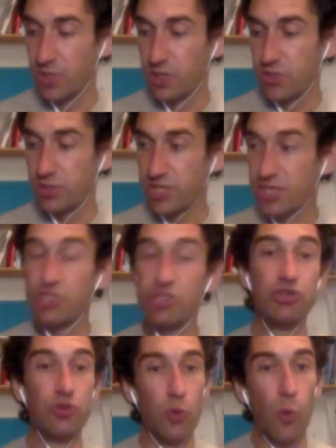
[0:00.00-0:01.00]

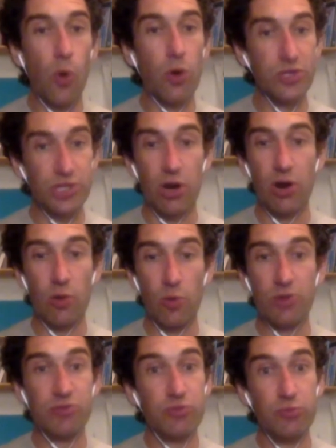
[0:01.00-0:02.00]
sanctions and rewards are
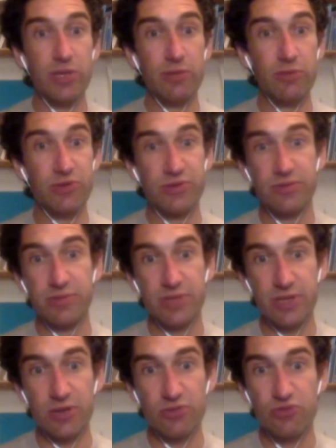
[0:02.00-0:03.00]
what we would,
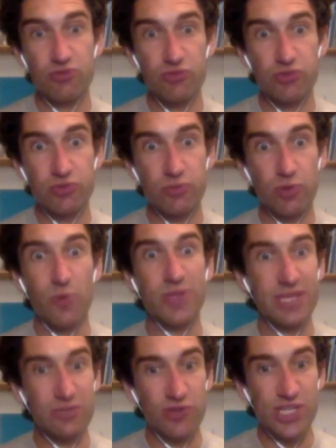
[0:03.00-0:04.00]
or what
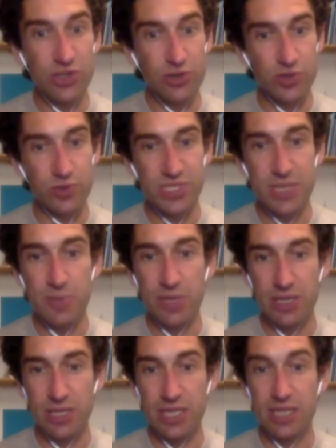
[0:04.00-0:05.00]
the research would
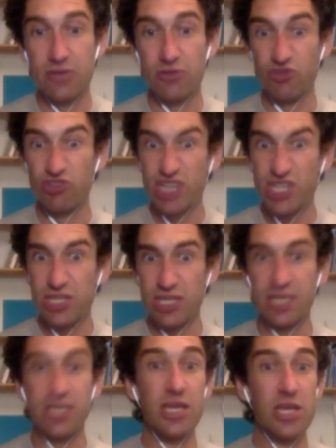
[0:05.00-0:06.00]

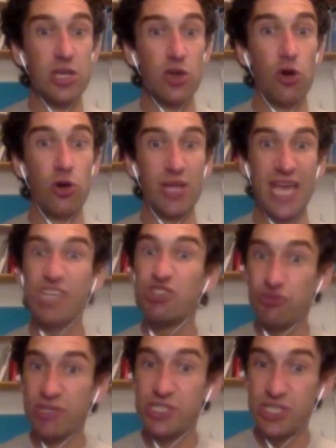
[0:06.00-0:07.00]
traditionally call
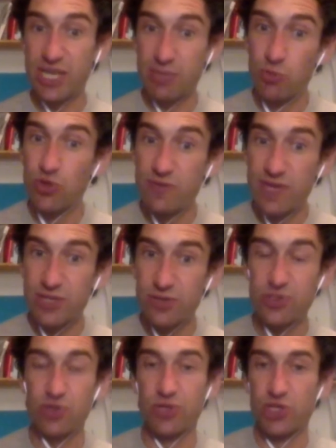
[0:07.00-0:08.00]
extrinsic
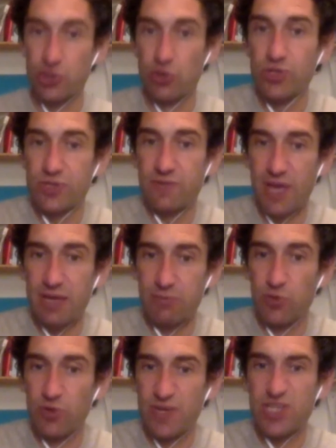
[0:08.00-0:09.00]
motivators, or the source of that
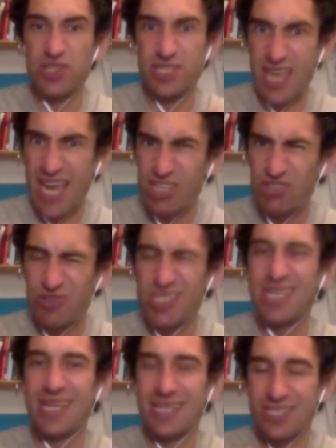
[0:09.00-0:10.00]
motivation is
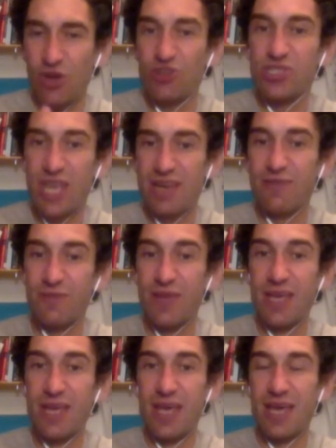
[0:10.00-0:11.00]
extrinsic. It's outside of,
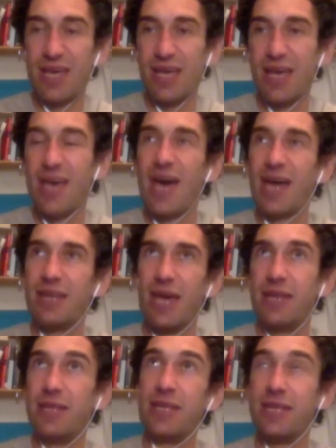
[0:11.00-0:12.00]

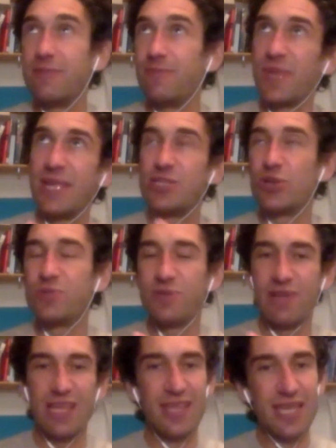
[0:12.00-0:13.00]
in terms of
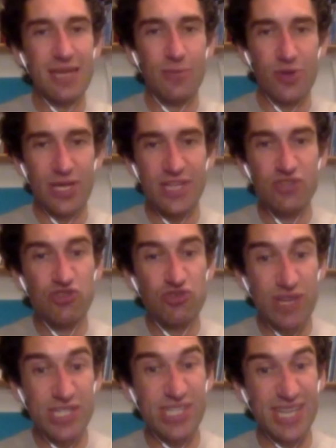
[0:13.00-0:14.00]
like thinking about
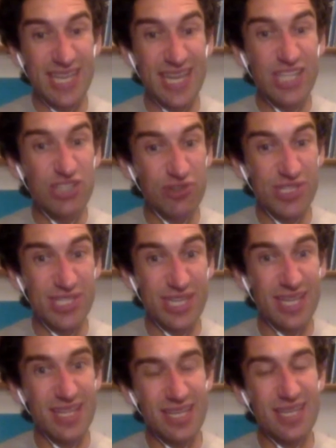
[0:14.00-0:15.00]
intrinsic and extrinsic,
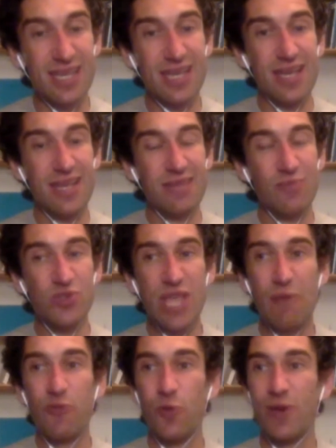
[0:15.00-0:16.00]
I think the most
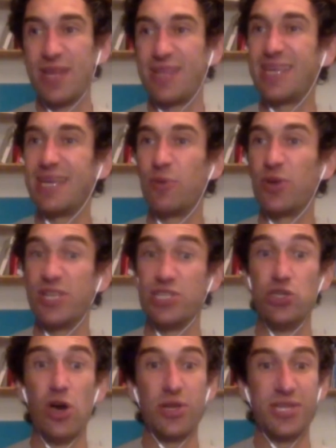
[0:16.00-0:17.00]
helpful way to think about it is
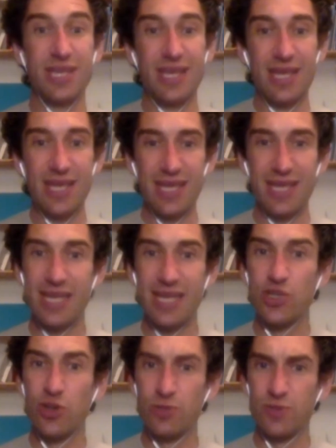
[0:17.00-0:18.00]
not in
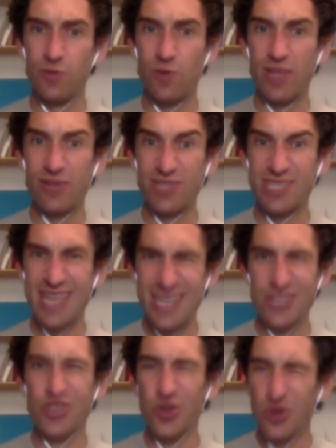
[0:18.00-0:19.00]
terms of whether it's
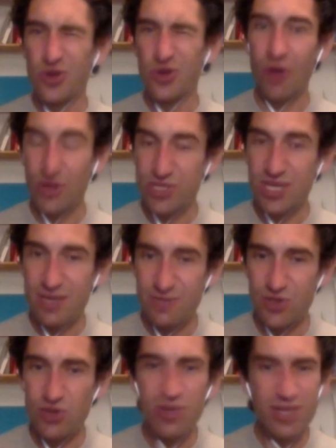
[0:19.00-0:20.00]
in you or outside of
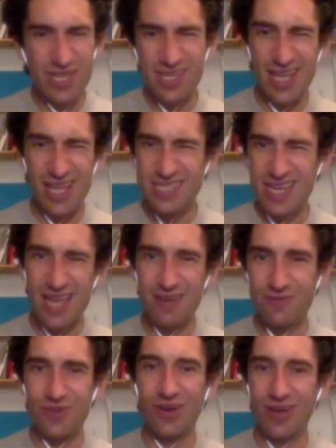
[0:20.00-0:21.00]
you. I think that's kind
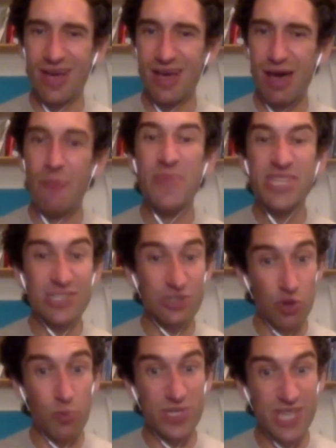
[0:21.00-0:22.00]
of not a
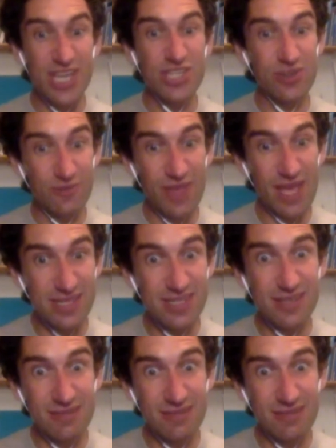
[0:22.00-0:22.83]
misinterpretation of that